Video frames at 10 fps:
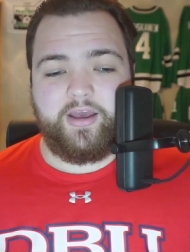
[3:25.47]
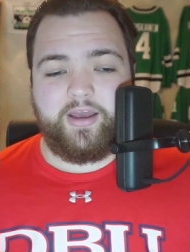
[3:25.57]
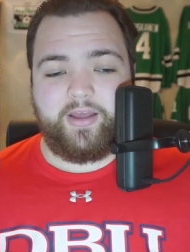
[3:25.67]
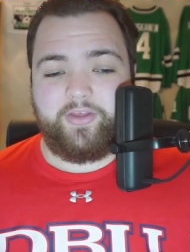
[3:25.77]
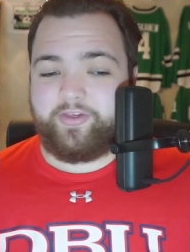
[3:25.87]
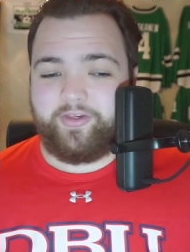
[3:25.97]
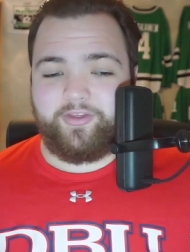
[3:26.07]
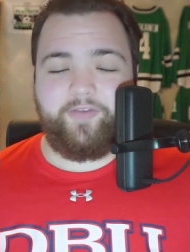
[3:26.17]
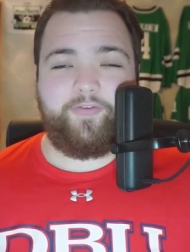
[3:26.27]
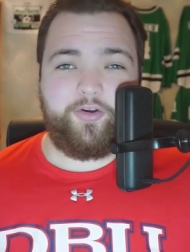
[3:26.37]
And this isn't
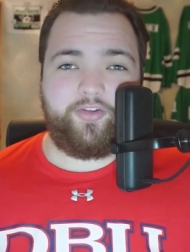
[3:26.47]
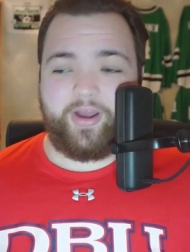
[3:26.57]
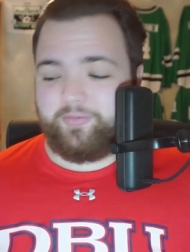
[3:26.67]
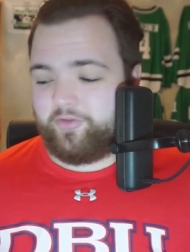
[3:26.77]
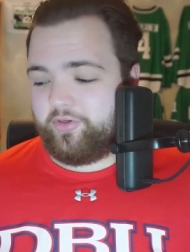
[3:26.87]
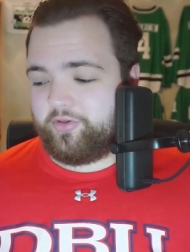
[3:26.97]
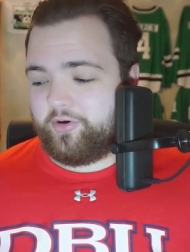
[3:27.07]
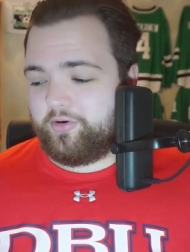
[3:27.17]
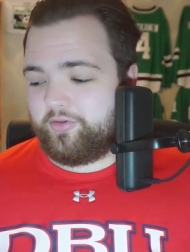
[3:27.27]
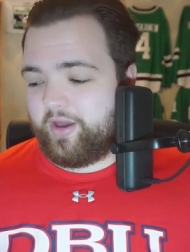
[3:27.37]
the first time that the
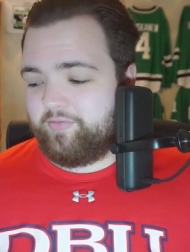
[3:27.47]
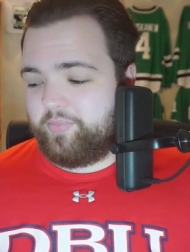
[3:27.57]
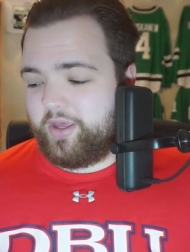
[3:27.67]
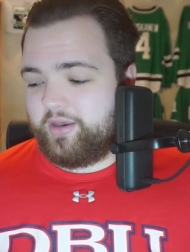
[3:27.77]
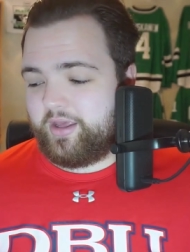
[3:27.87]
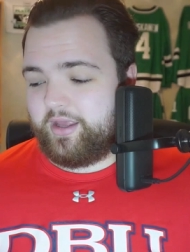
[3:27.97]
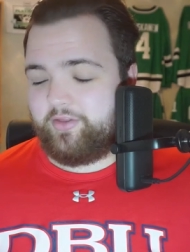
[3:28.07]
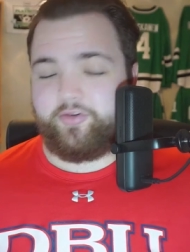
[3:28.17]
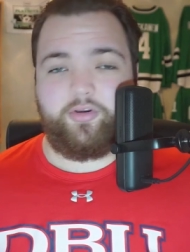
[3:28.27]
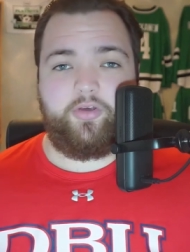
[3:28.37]
Stars have been in
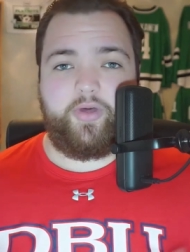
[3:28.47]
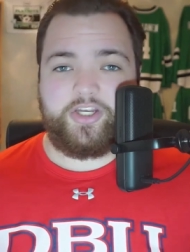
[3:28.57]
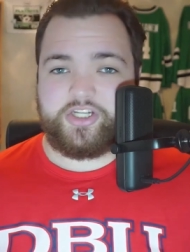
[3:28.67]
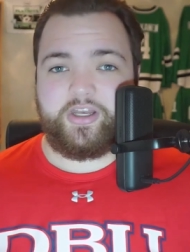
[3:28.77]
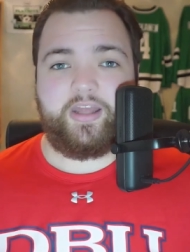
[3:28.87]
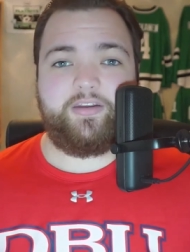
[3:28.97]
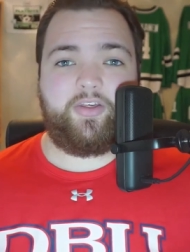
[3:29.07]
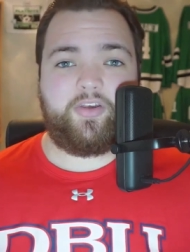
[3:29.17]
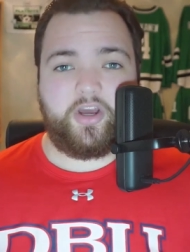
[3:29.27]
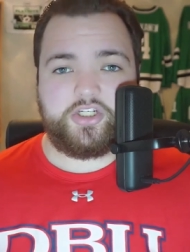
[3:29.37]
circulation, in
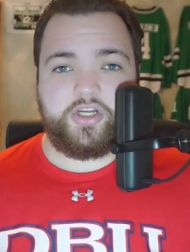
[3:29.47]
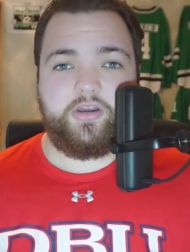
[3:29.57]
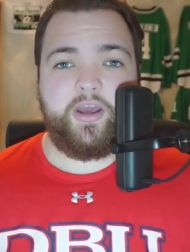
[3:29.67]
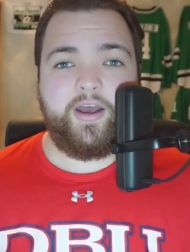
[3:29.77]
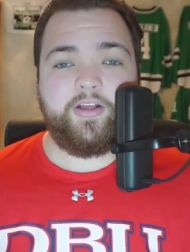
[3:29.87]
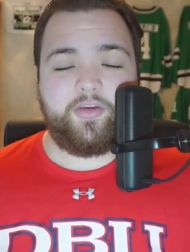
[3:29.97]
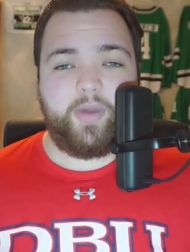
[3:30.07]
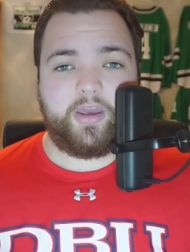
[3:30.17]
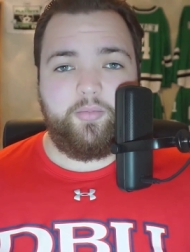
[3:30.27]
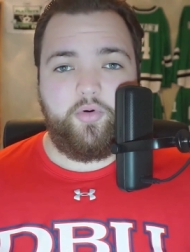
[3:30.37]
discussion to
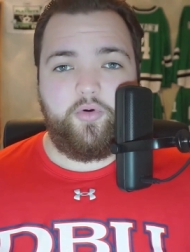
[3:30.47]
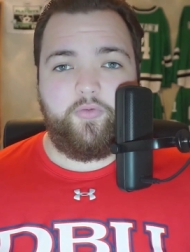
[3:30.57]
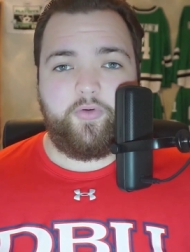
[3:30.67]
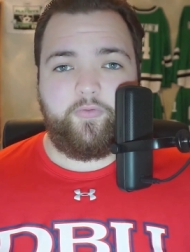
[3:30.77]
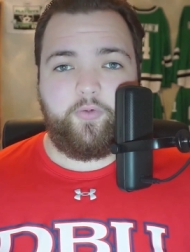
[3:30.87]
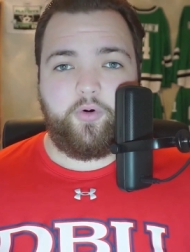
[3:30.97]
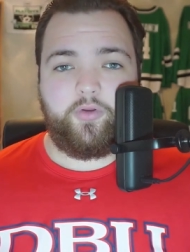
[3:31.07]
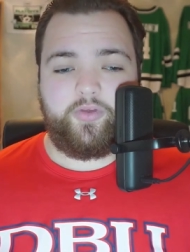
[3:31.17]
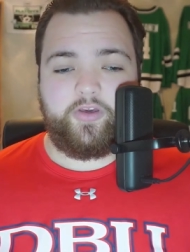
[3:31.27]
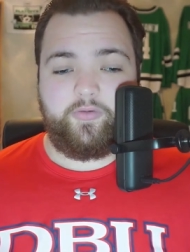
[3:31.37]
make a move for
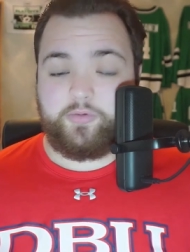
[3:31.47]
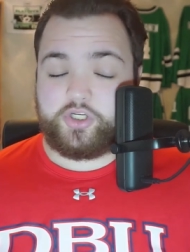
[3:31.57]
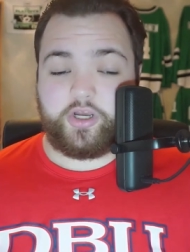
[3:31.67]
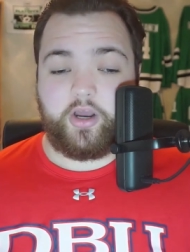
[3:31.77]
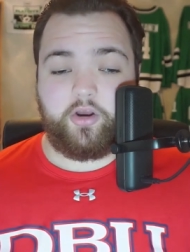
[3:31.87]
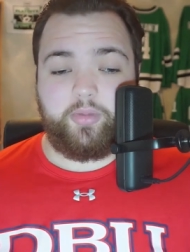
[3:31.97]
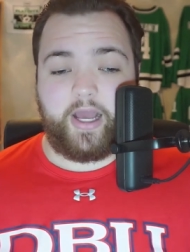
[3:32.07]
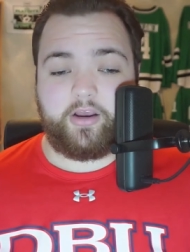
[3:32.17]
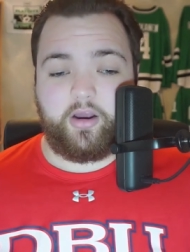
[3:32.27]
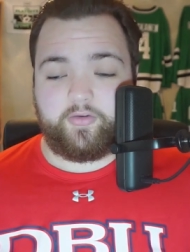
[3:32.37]
the Chicago Blackhawk